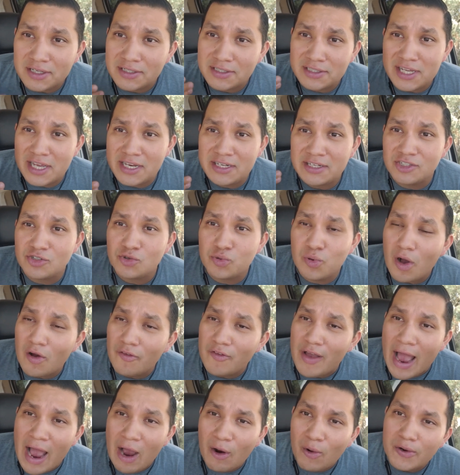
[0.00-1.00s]
to 12
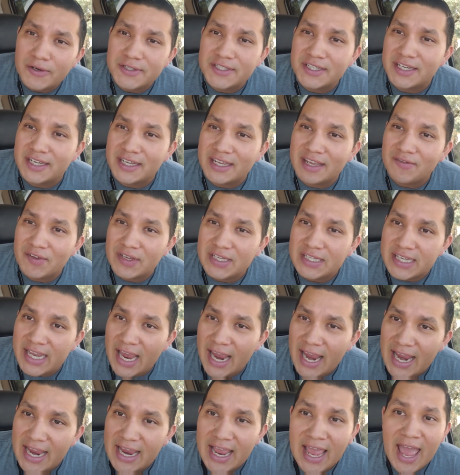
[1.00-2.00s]
hours in a given
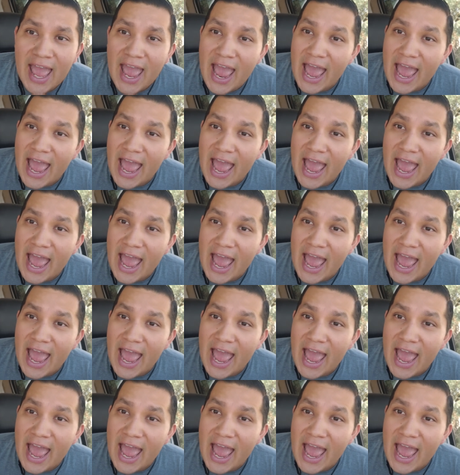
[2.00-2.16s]
day,